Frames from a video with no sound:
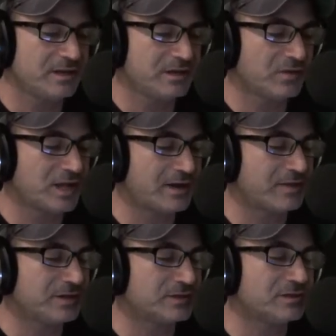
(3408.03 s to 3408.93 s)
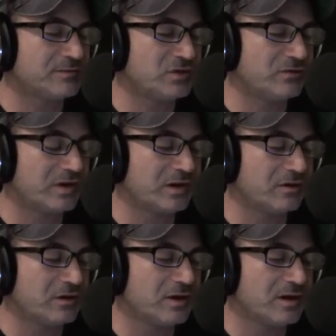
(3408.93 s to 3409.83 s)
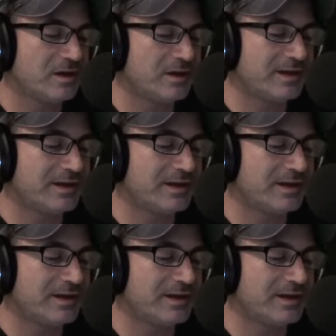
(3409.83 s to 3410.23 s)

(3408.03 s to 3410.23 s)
You have a lot of things you could be doing here. And